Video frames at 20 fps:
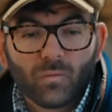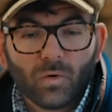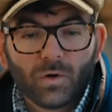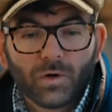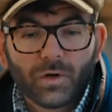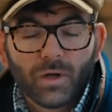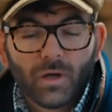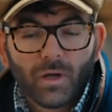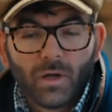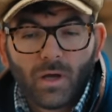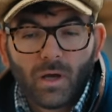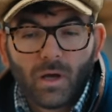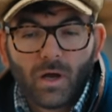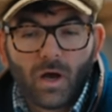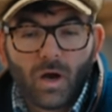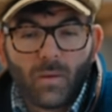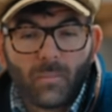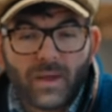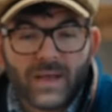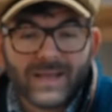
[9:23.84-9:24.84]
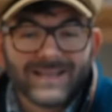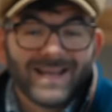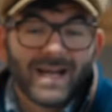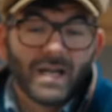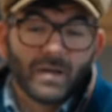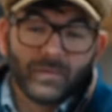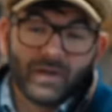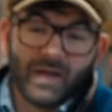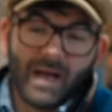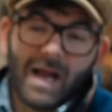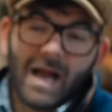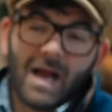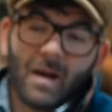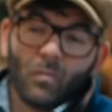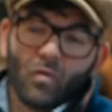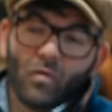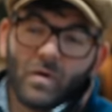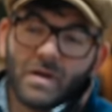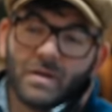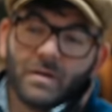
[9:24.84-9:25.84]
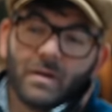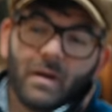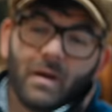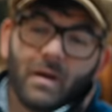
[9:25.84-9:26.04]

Of wood. It's had a bit of hammering,